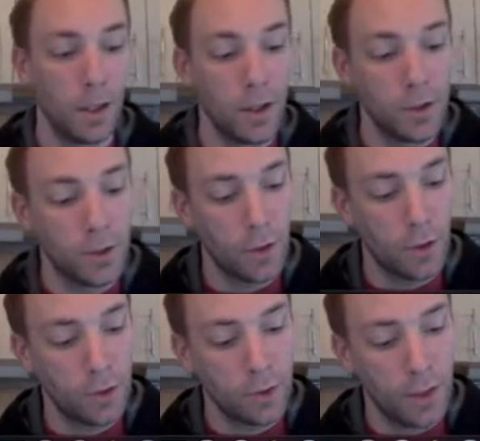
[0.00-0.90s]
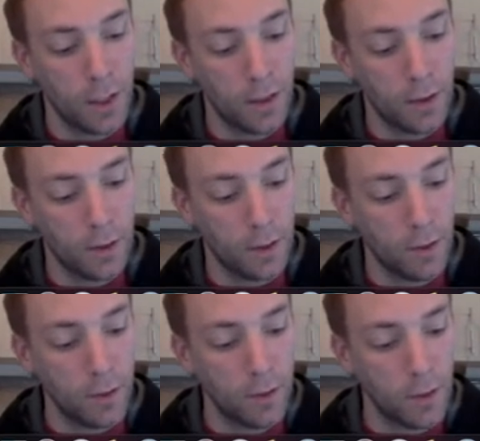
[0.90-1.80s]
So take the
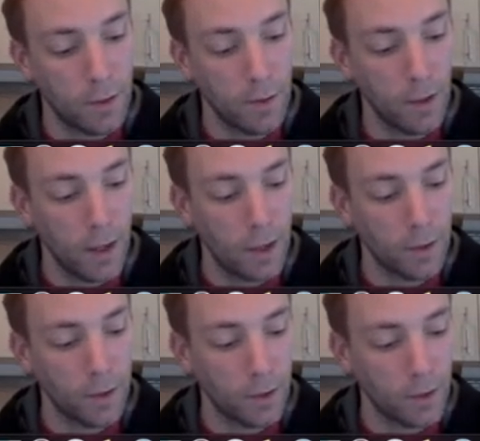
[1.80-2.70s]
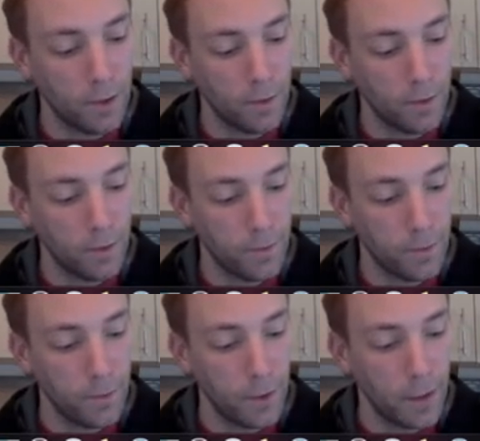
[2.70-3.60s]
derivative of the outside,
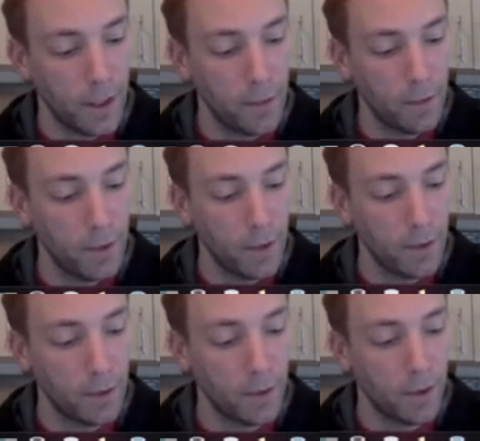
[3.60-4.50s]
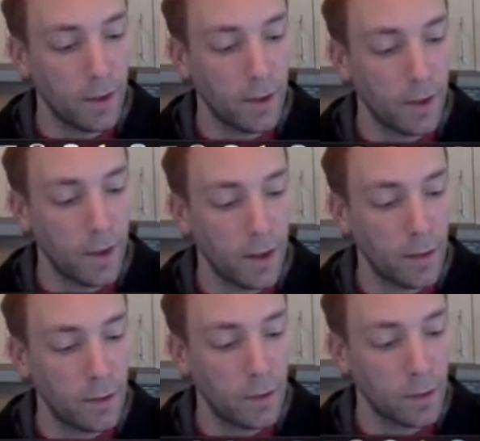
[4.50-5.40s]
but keep the inside, and now
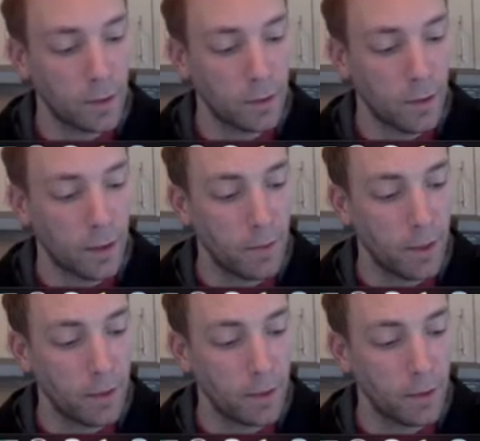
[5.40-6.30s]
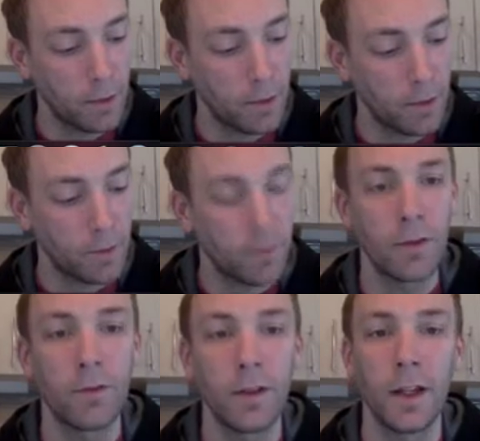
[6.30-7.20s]
multiply by the derivative of
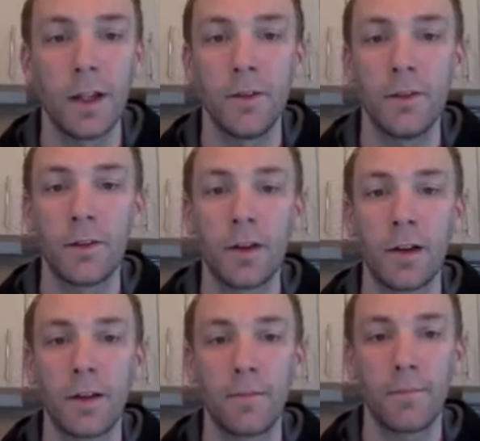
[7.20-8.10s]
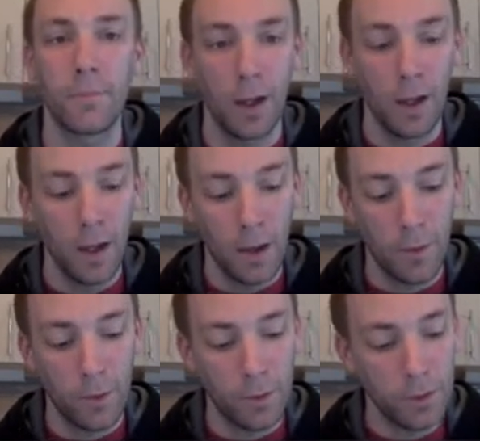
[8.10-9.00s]
the inside. And what
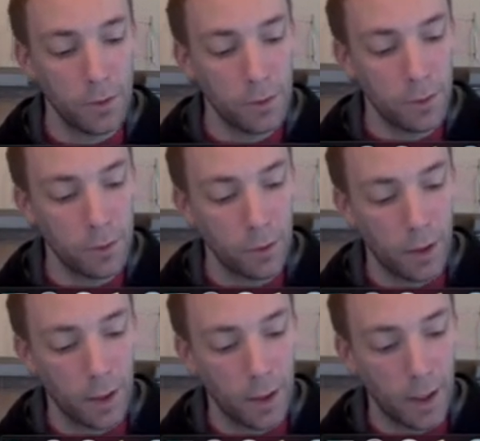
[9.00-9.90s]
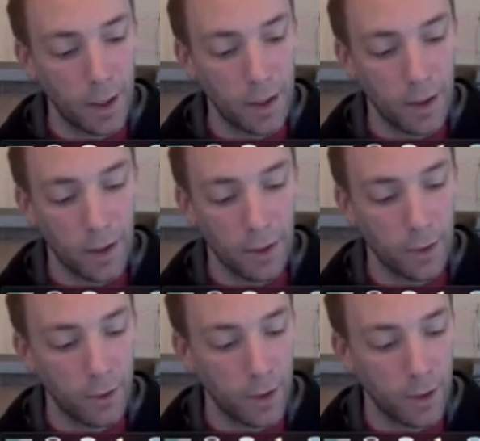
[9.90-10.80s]
we'll do is we'll plug in 3.